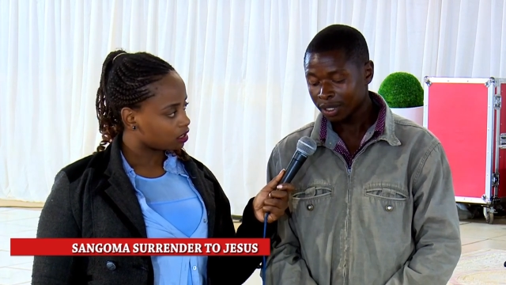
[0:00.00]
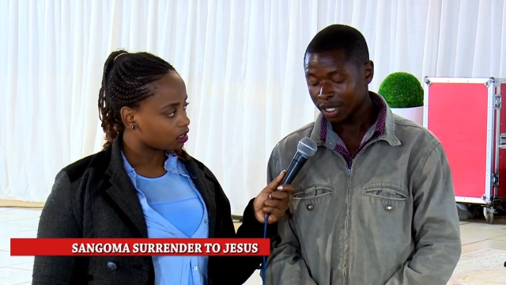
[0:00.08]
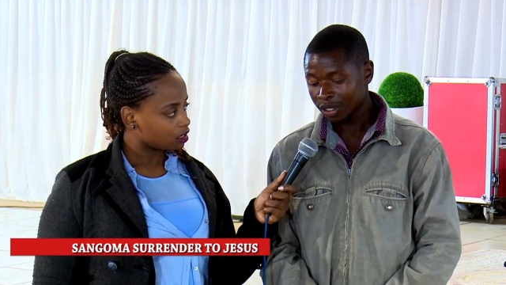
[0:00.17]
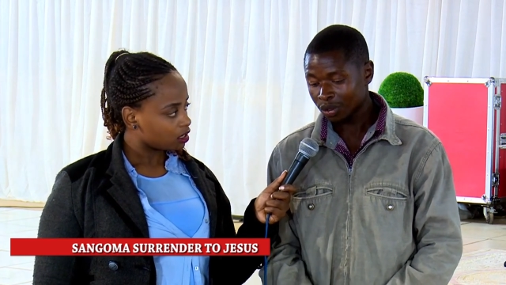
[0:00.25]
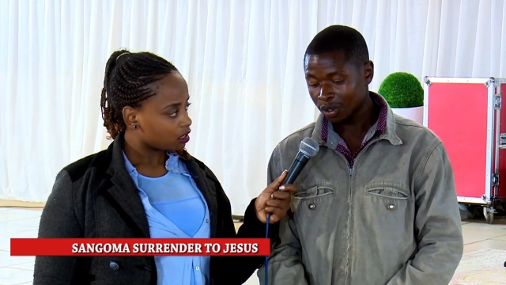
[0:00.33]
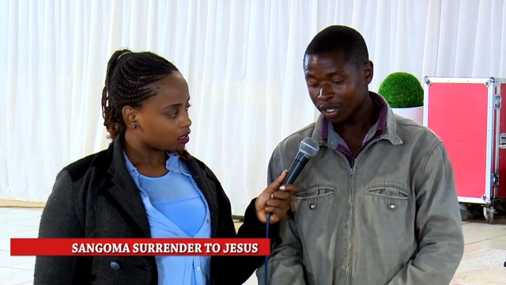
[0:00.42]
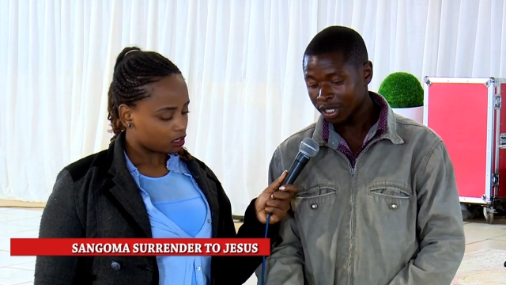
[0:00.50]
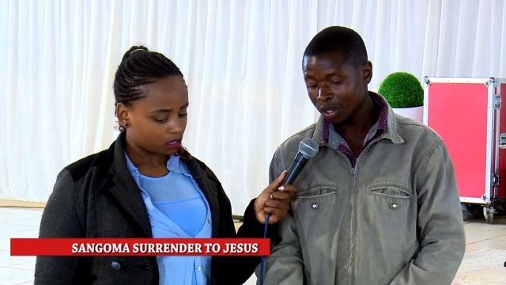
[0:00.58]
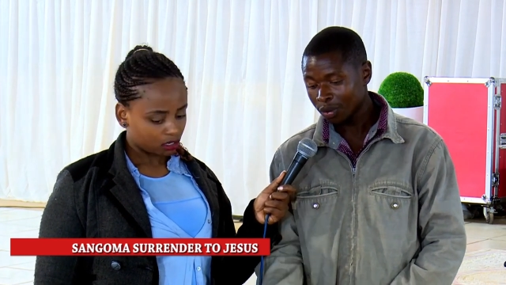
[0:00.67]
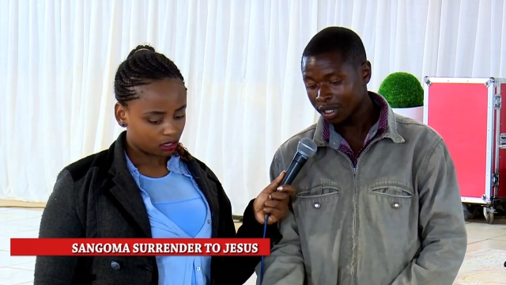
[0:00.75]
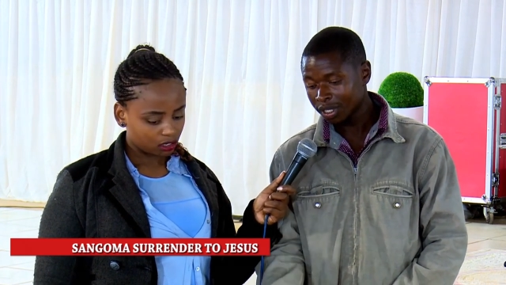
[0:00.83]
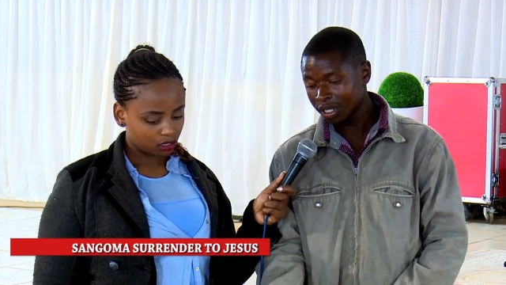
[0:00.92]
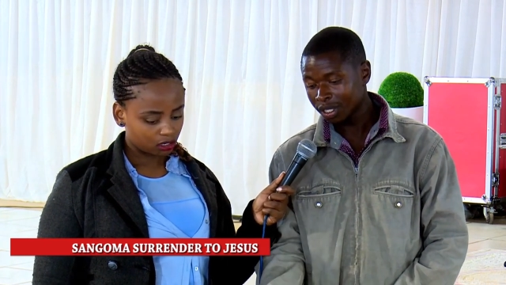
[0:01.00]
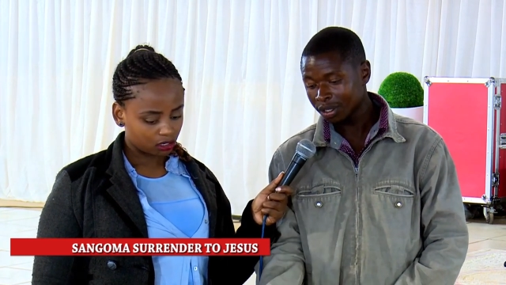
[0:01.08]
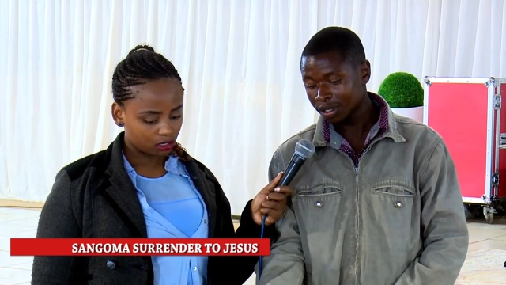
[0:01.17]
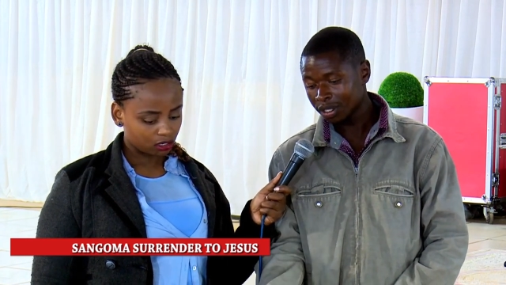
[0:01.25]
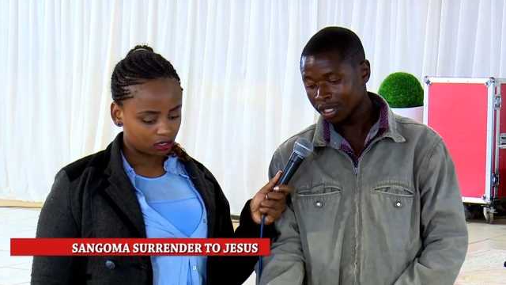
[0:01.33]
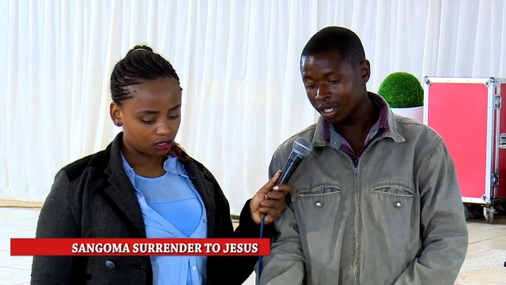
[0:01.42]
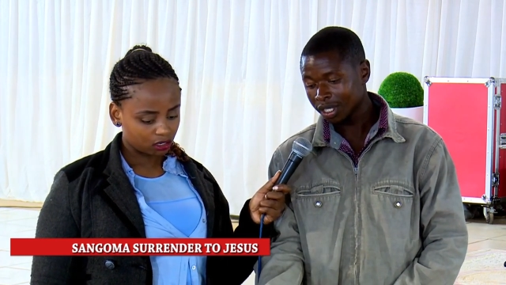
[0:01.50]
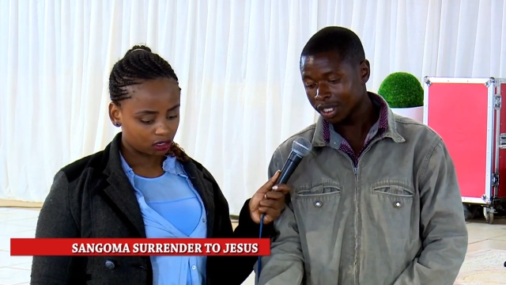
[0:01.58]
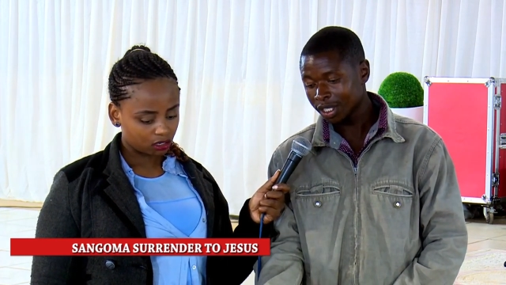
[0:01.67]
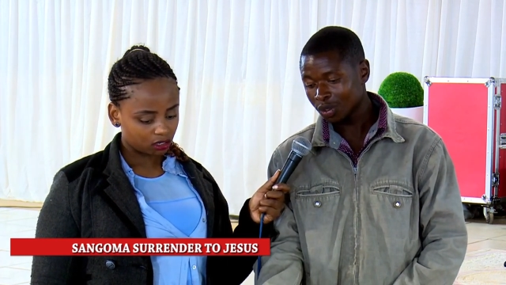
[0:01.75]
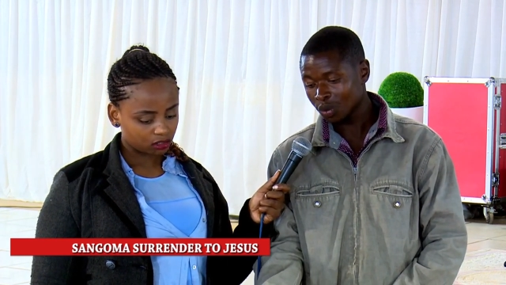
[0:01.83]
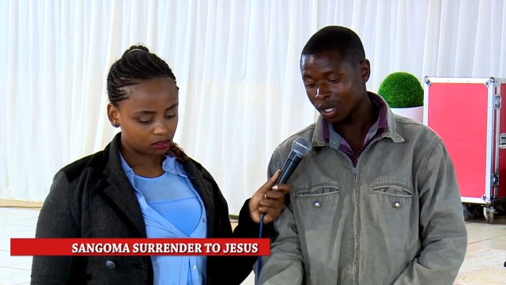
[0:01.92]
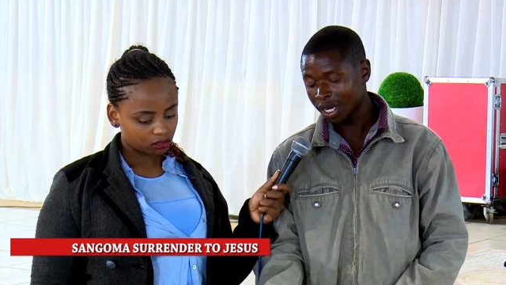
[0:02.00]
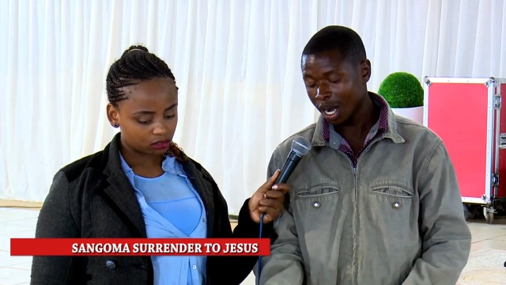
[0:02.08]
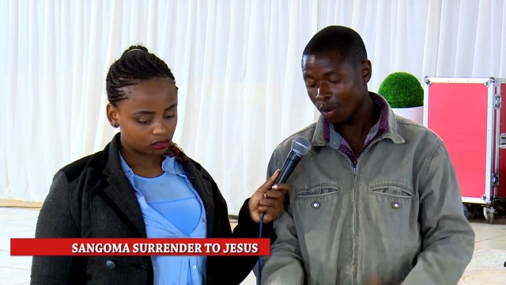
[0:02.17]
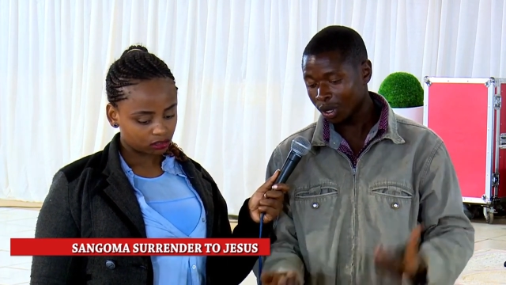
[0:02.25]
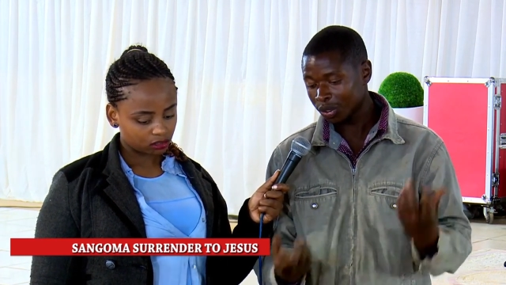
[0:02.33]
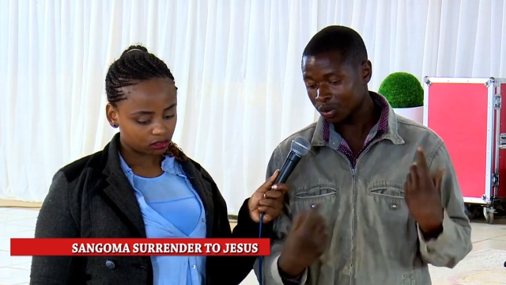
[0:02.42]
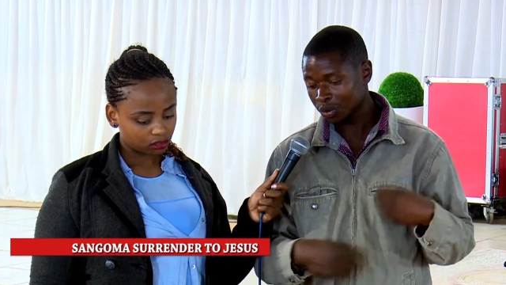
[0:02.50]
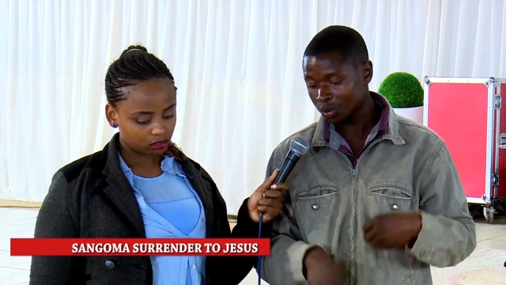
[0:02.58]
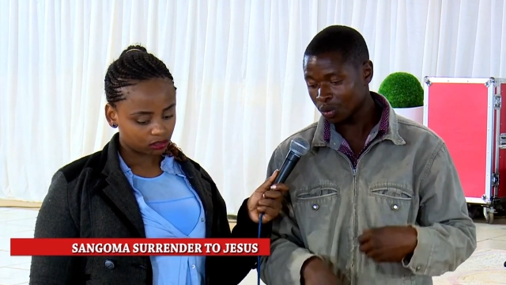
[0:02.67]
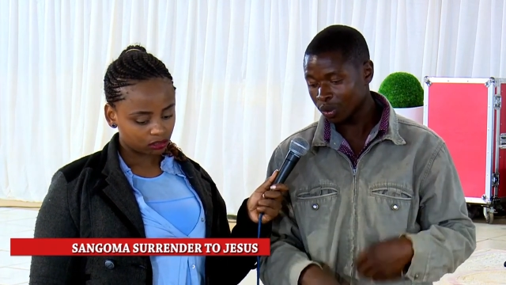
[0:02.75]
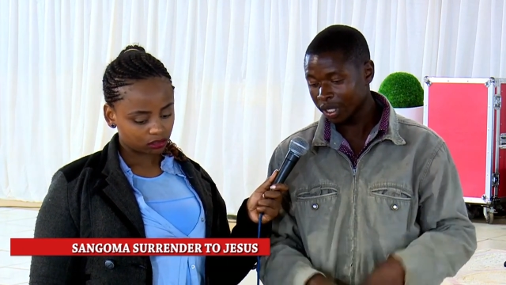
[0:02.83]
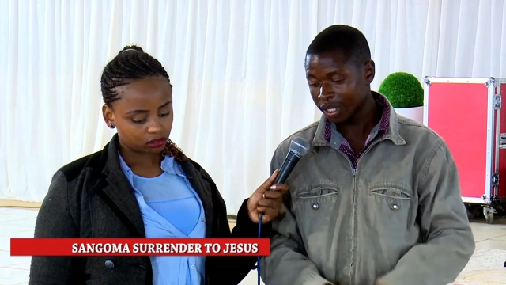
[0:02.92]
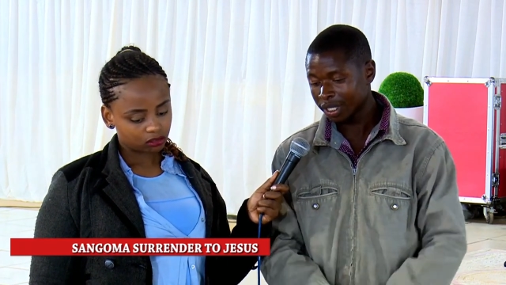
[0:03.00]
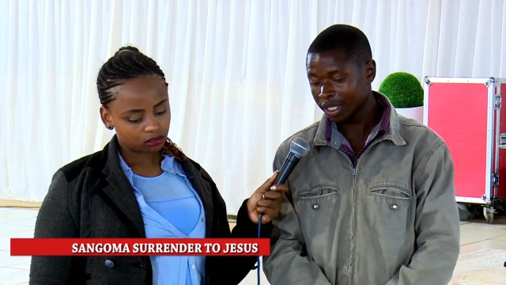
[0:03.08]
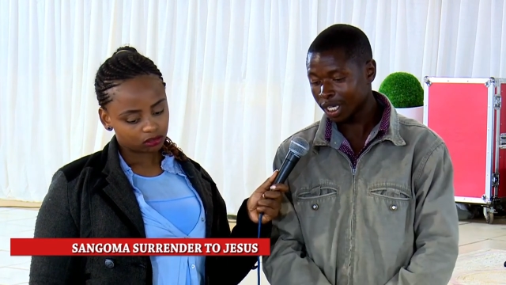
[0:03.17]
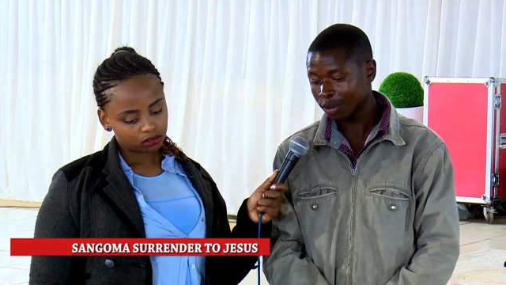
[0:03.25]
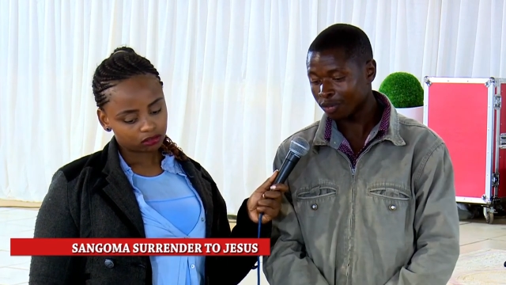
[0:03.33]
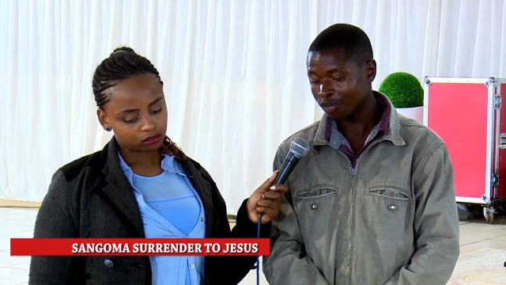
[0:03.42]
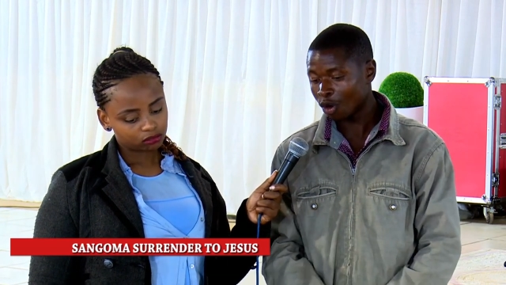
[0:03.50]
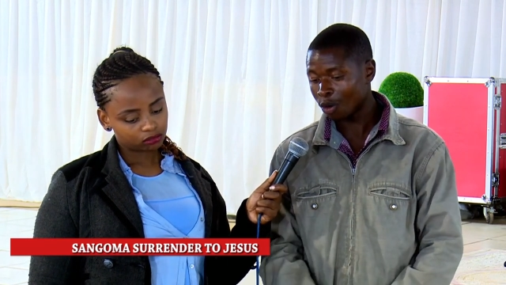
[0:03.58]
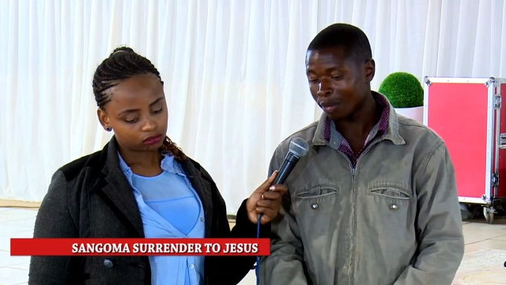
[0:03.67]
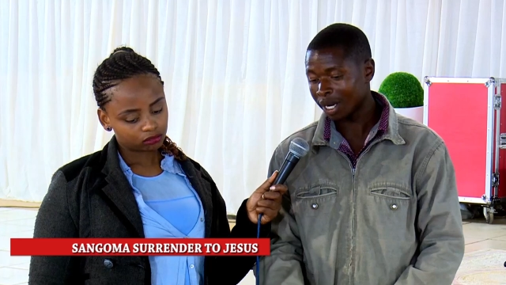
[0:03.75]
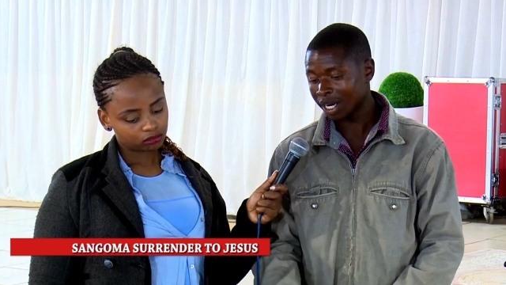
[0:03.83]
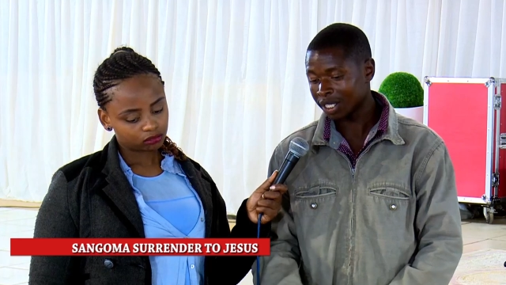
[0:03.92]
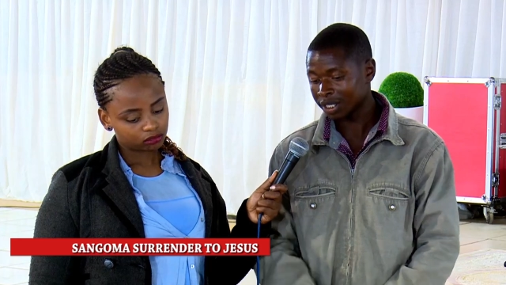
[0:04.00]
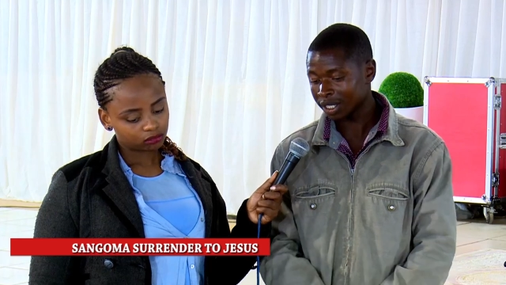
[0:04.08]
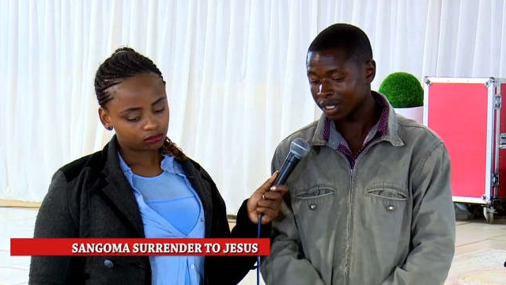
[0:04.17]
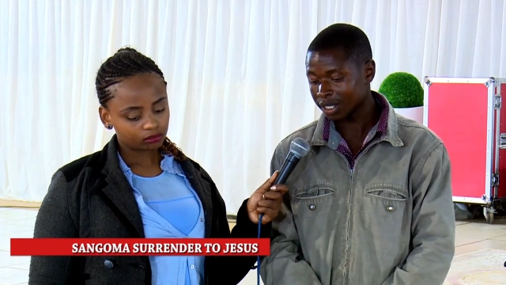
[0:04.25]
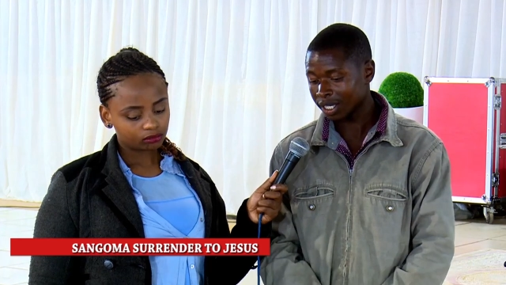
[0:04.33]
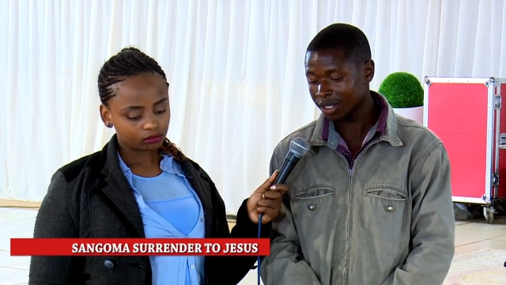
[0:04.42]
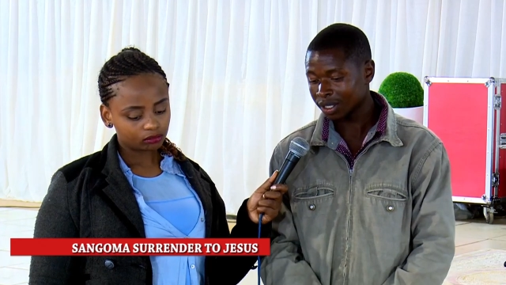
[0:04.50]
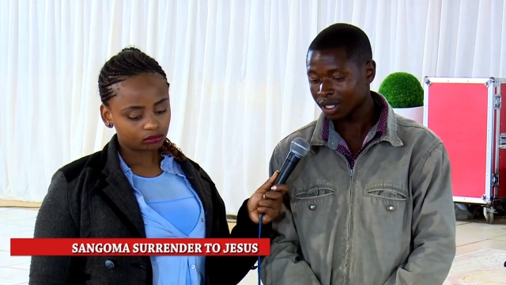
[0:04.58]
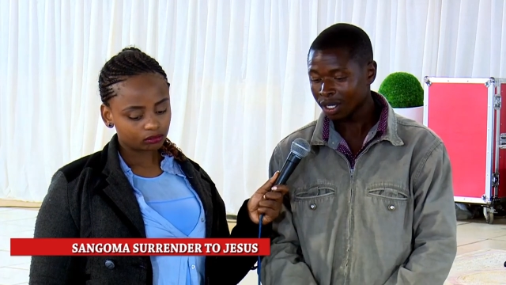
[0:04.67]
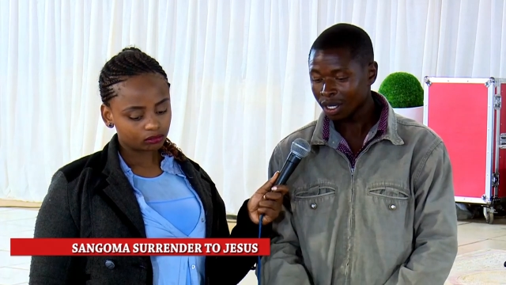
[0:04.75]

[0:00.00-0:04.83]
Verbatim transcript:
Speaker 1: Uh, together with that, uh, this one, I was wearing them for my ancestors.